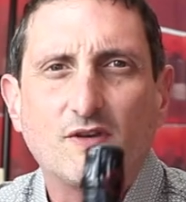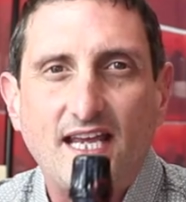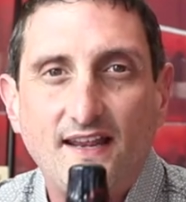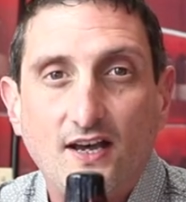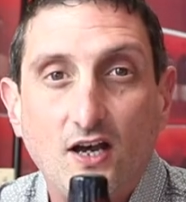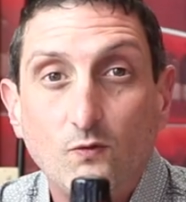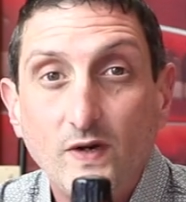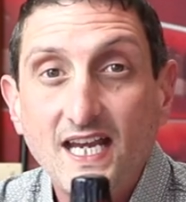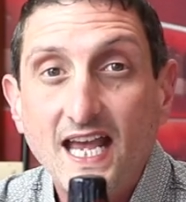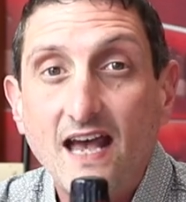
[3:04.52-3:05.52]
together.
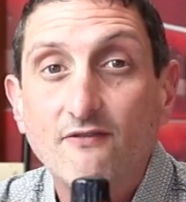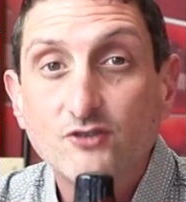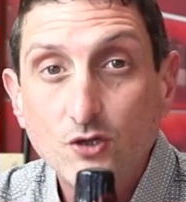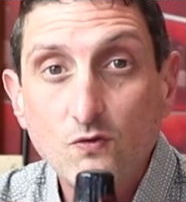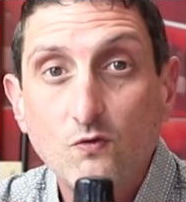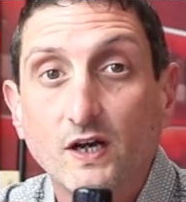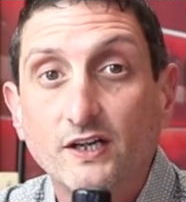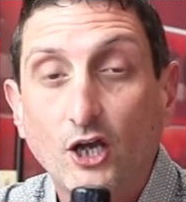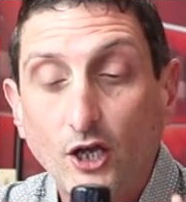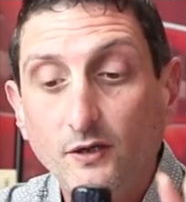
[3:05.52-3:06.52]
We have two
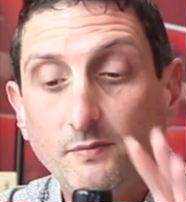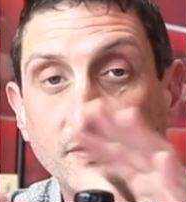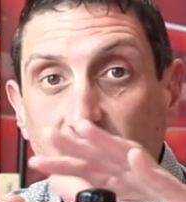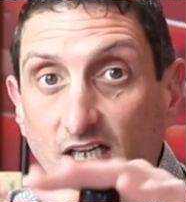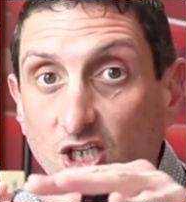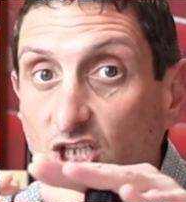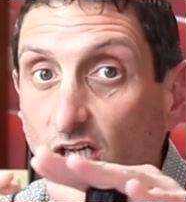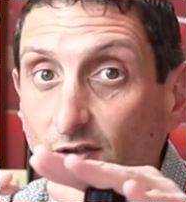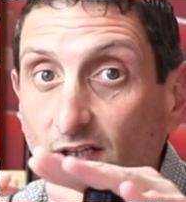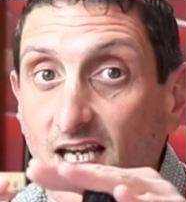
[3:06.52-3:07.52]
one hundred percent
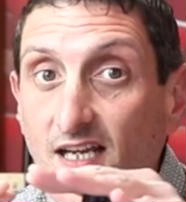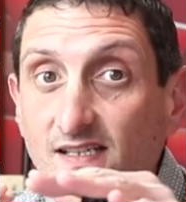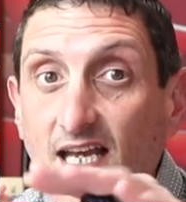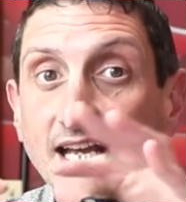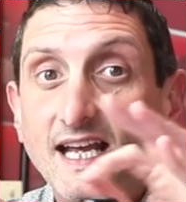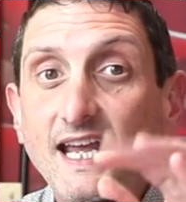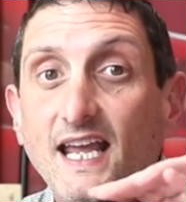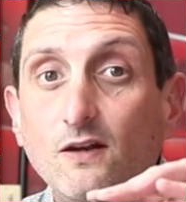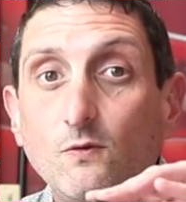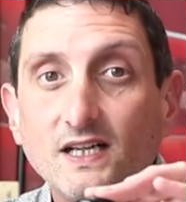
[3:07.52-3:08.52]
Chardonnays
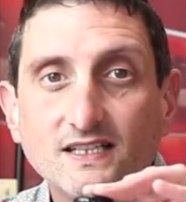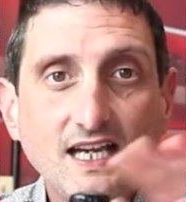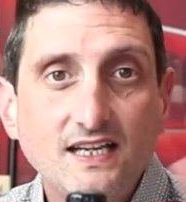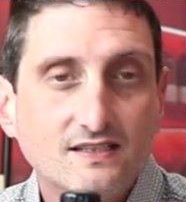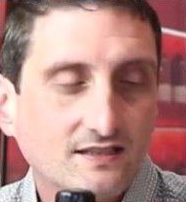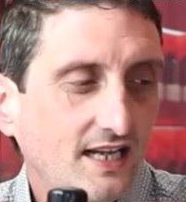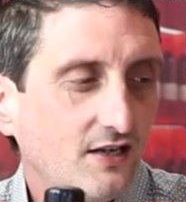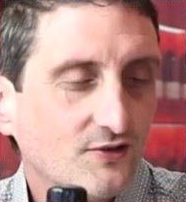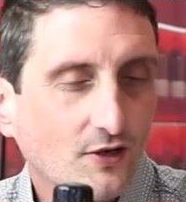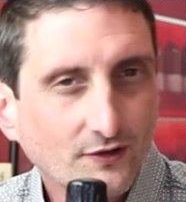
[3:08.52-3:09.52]
and we'll taste
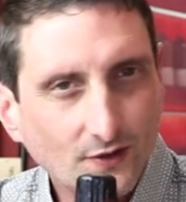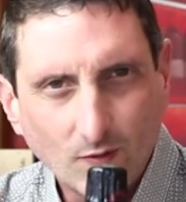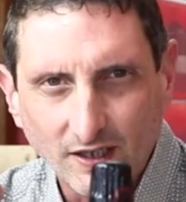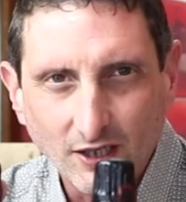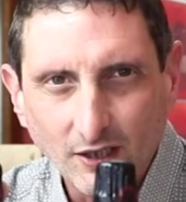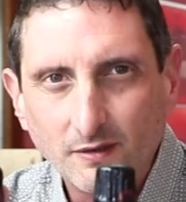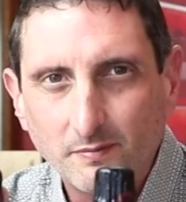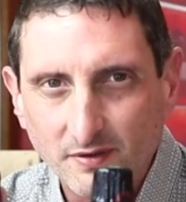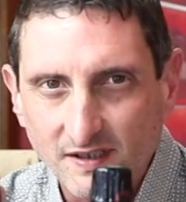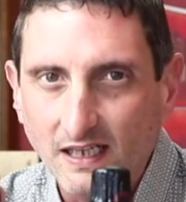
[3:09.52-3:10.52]
later on the one
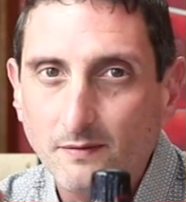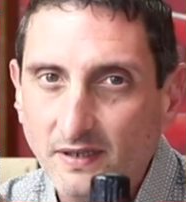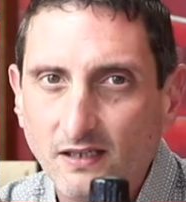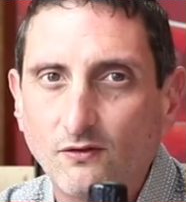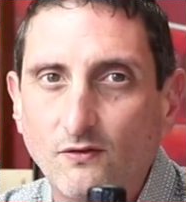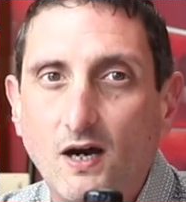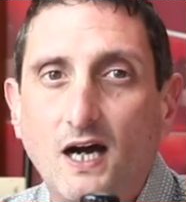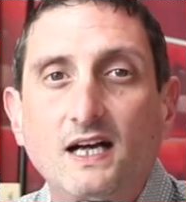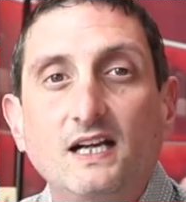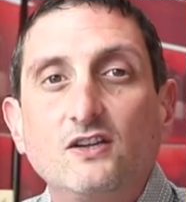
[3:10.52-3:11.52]
hundred percent Pinot
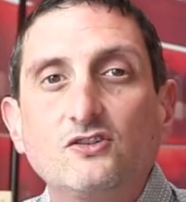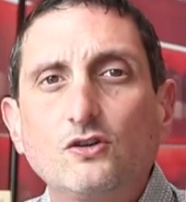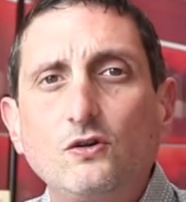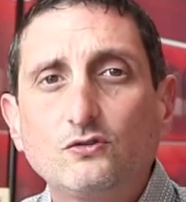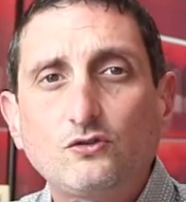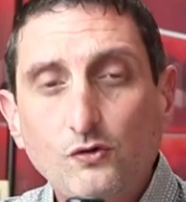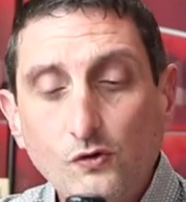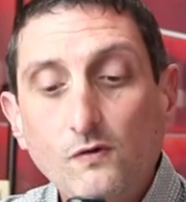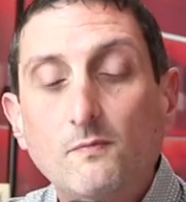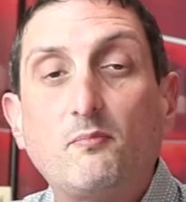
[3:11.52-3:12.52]
Noir. So
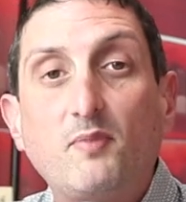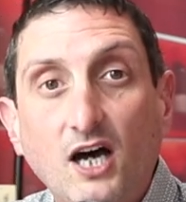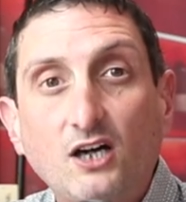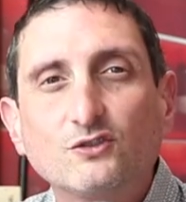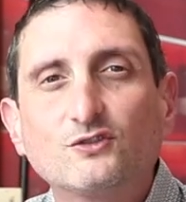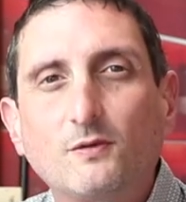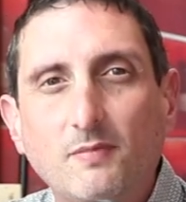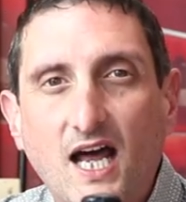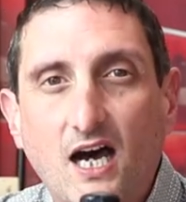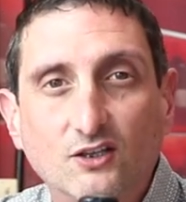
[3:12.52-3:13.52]
two Blanc de
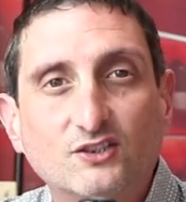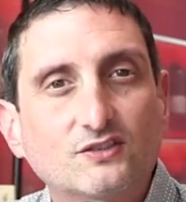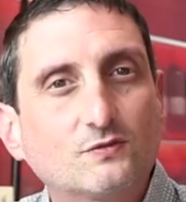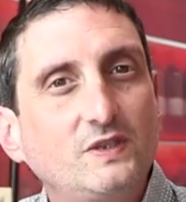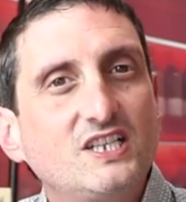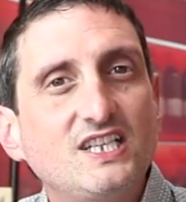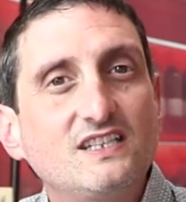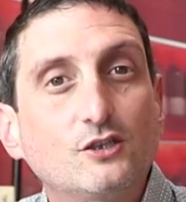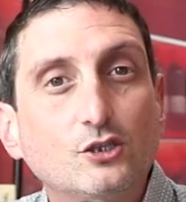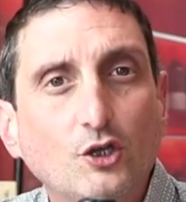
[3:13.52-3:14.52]
Blancs, which
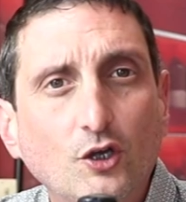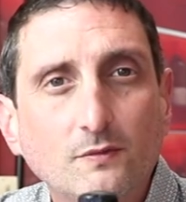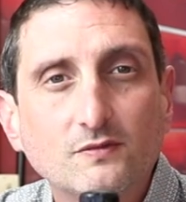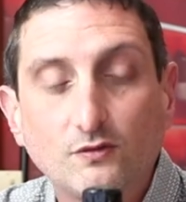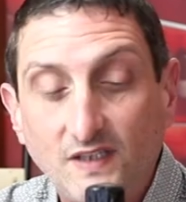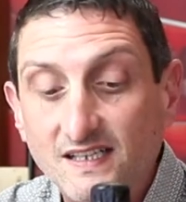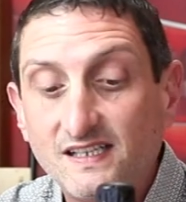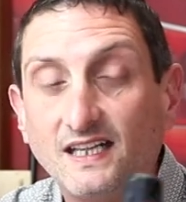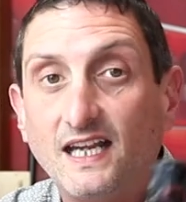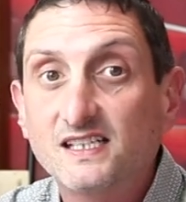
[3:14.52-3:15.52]
is the term to
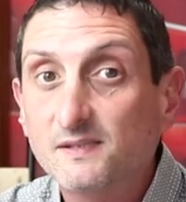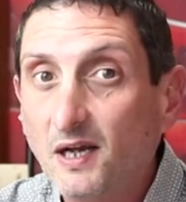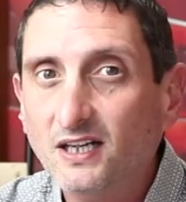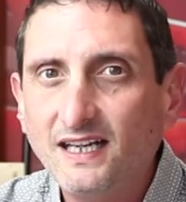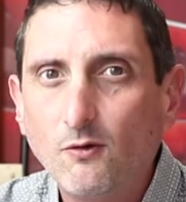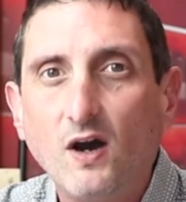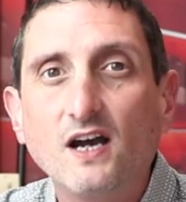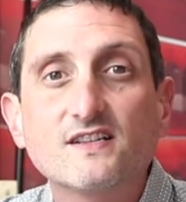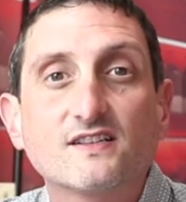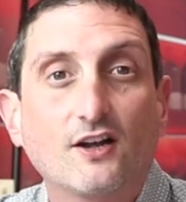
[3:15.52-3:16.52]
designate sparkling
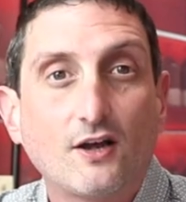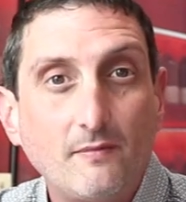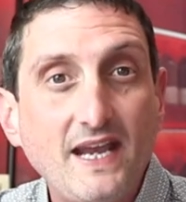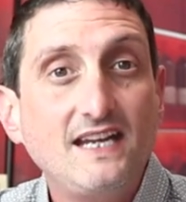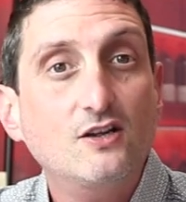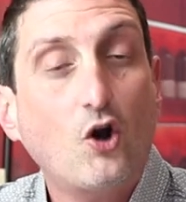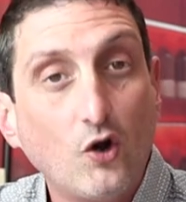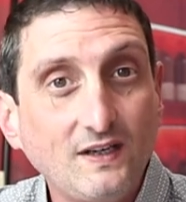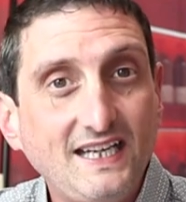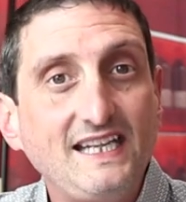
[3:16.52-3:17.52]
wines that are made
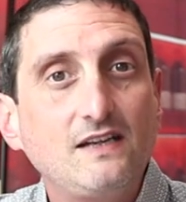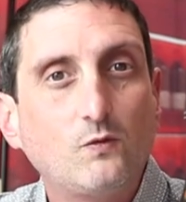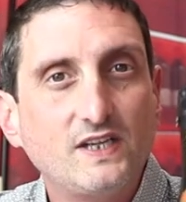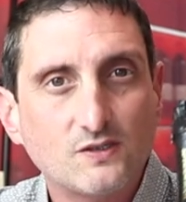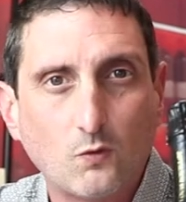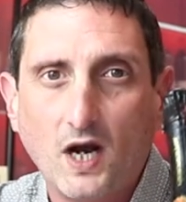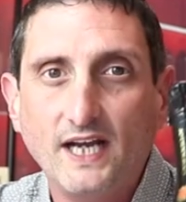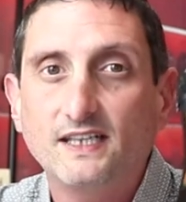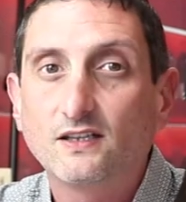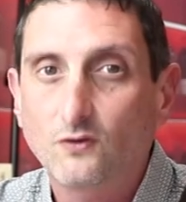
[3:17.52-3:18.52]
only with
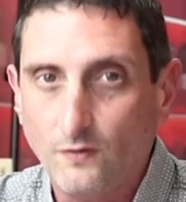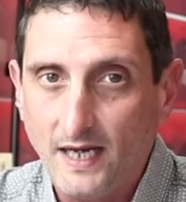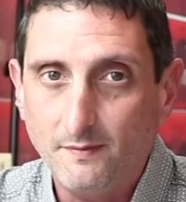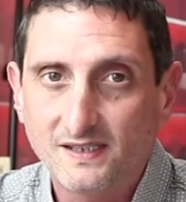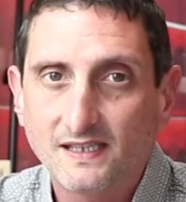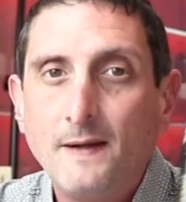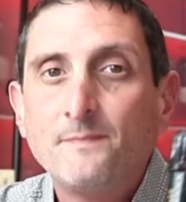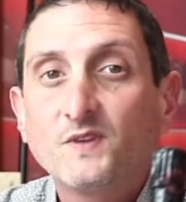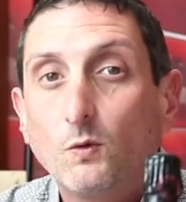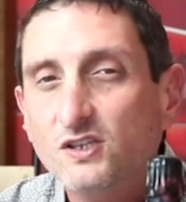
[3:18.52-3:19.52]
white grapes.
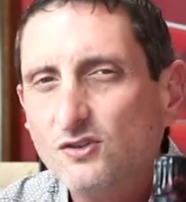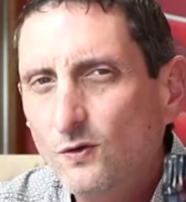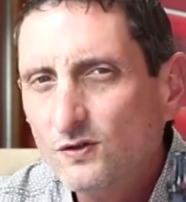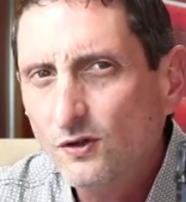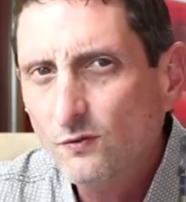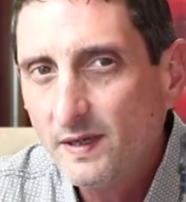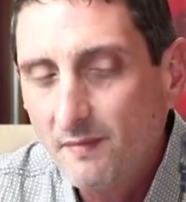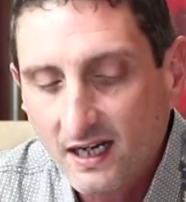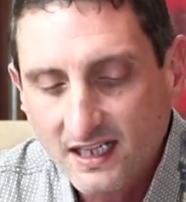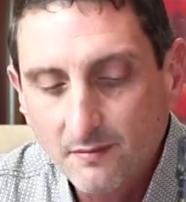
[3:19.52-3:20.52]
What's also
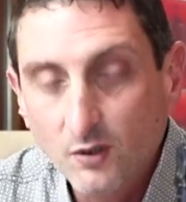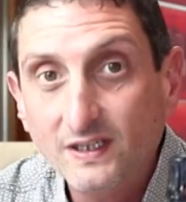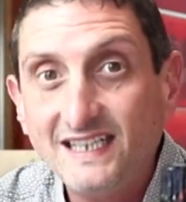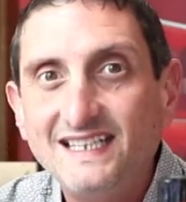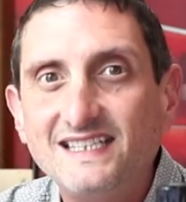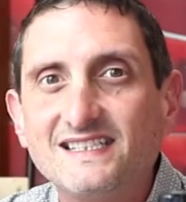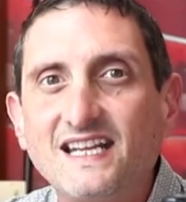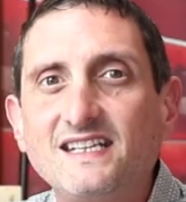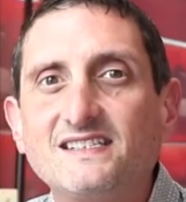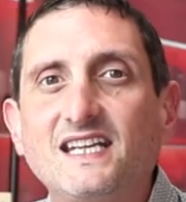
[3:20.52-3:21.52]
remarkable in this
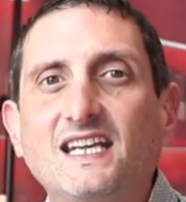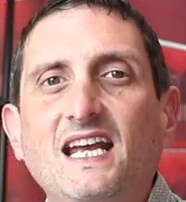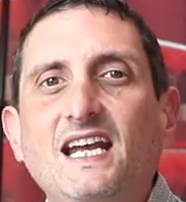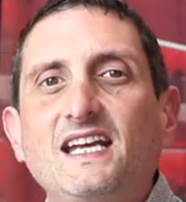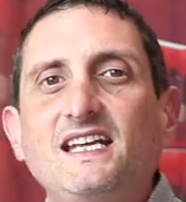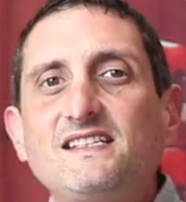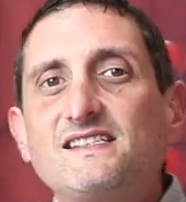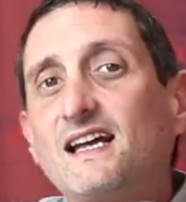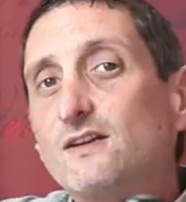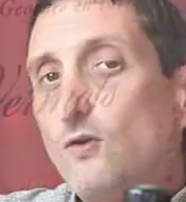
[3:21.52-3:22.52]
tasting is
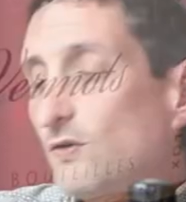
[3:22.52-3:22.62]
that